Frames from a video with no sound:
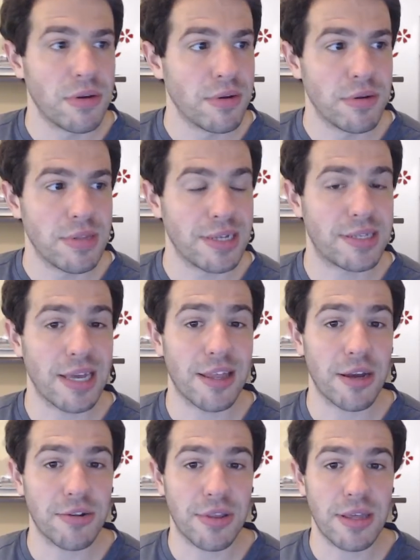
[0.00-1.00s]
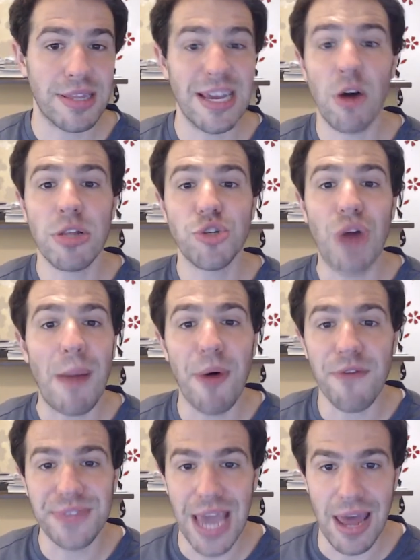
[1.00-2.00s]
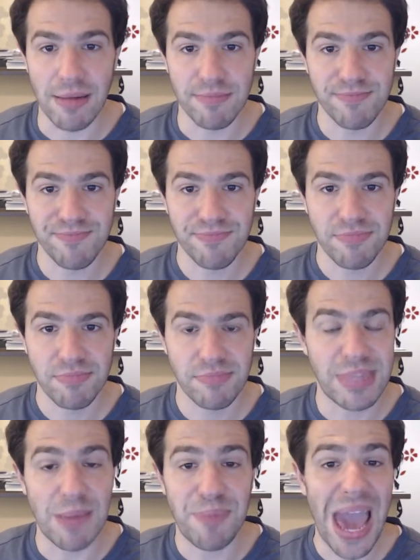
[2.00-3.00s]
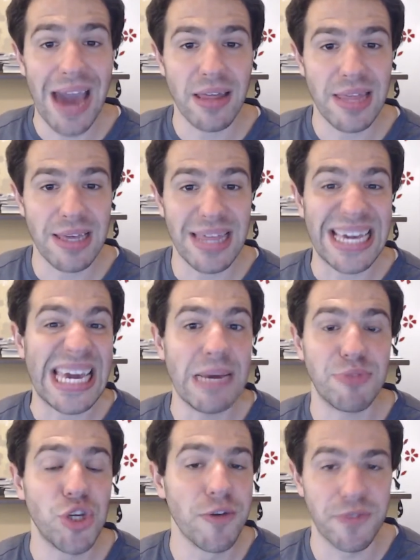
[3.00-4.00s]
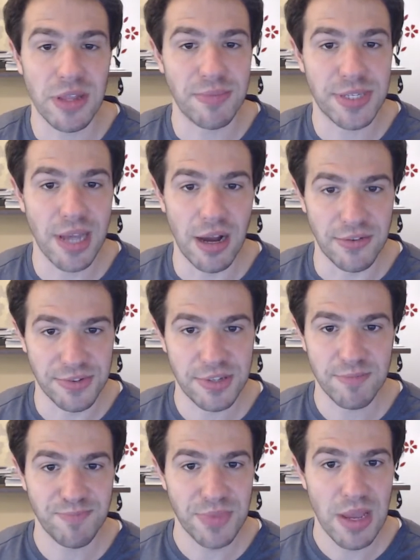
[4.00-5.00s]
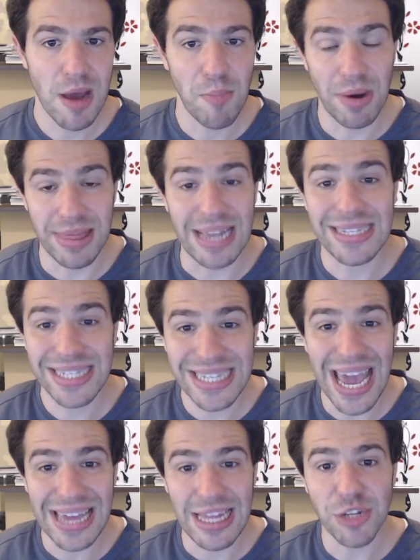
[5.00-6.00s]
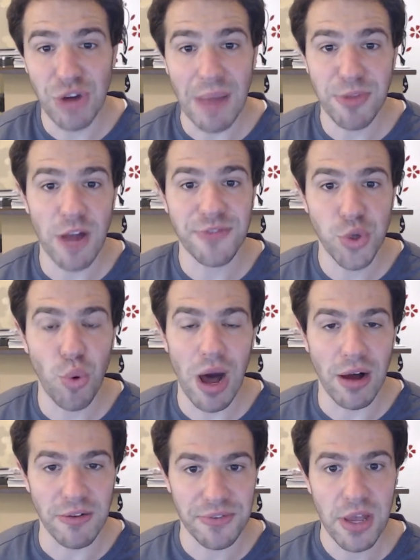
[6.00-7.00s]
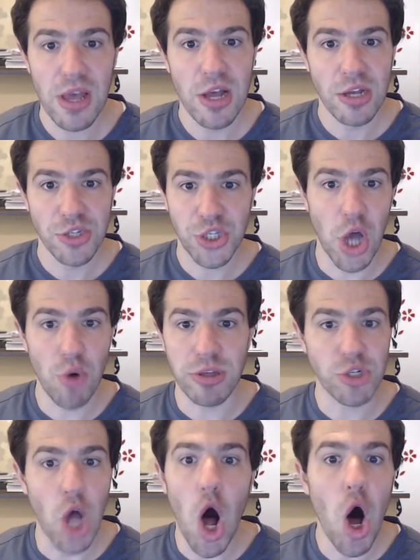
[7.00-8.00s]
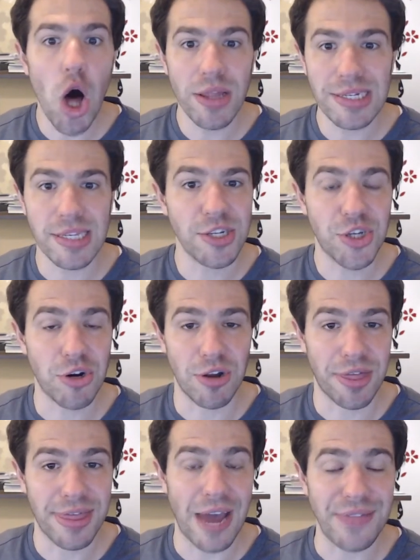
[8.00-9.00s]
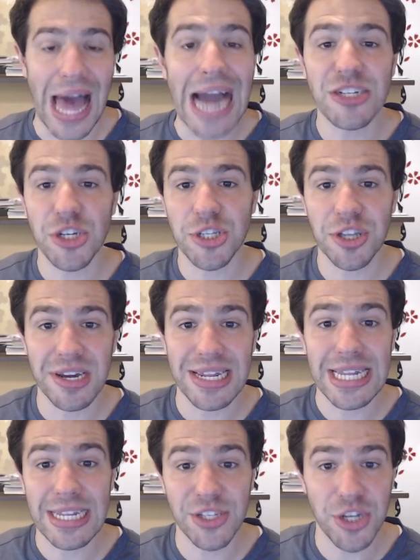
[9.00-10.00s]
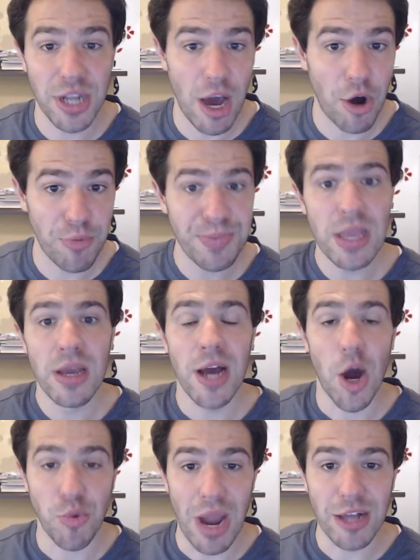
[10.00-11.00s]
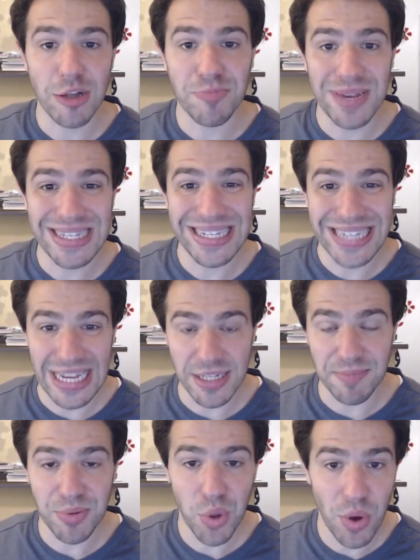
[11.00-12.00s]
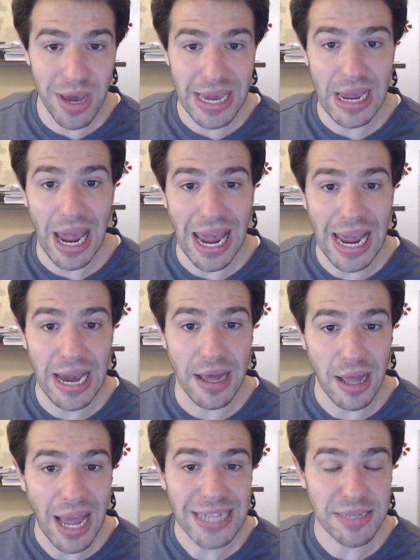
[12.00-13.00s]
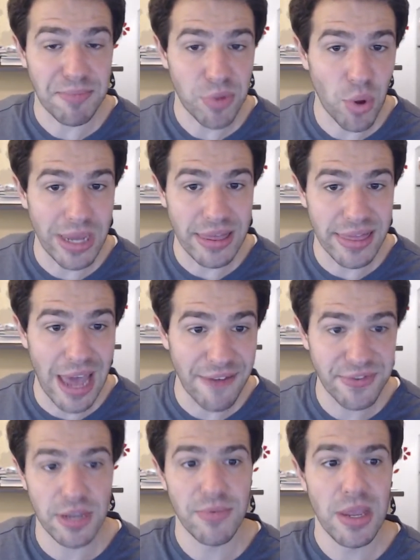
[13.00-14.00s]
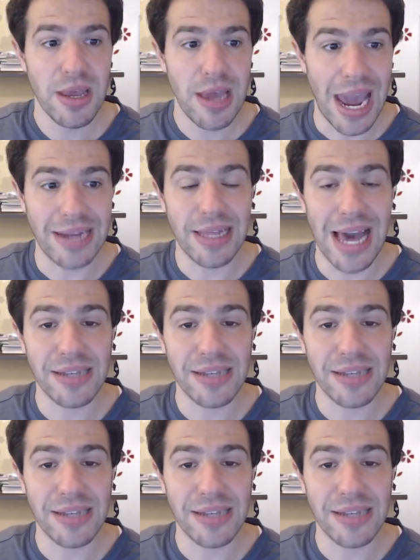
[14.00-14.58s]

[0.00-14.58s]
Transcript: they say they only drop off 10. They keep 2 for themselves, but they say they dropped off 12. So there's all this internal theft. I just look at it as, a regular business has employee theft and it has